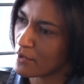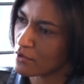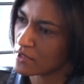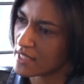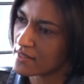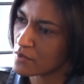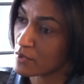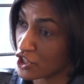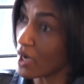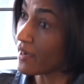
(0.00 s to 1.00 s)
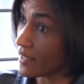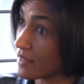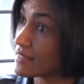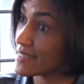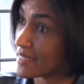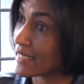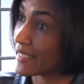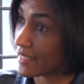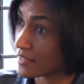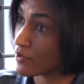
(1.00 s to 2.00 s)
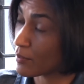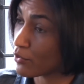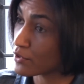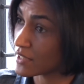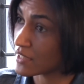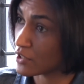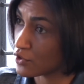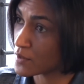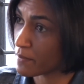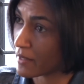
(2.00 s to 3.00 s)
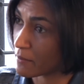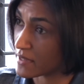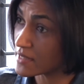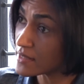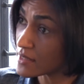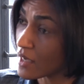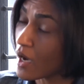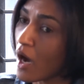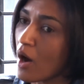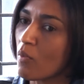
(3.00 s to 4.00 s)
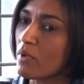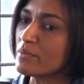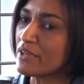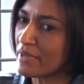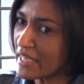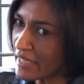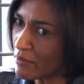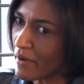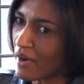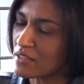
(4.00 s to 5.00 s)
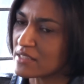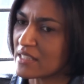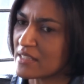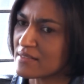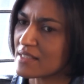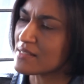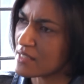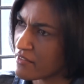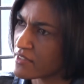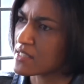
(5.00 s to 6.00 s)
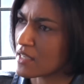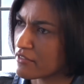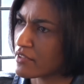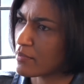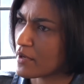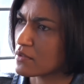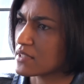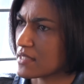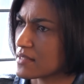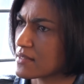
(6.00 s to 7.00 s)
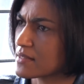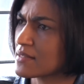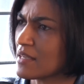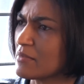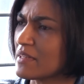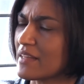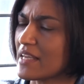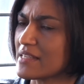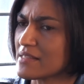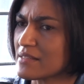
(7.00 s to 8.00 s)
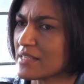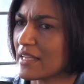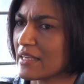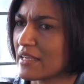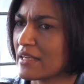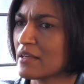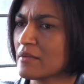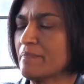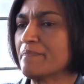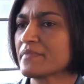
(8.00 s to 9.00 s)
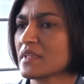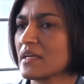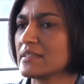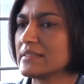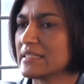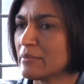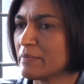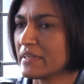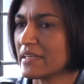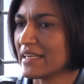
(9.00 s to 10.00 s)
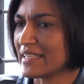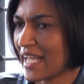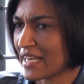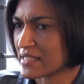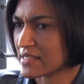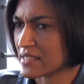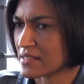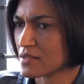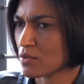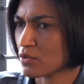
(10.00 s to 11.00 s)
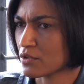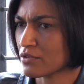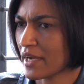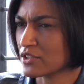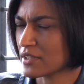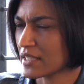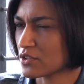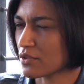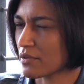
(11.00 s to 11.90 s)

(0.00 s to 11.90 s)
protests, which are increasingly getting reported in newspapers, what we're reading about is service delivery protests. I mean, there isn't any deeper analysis or trying to get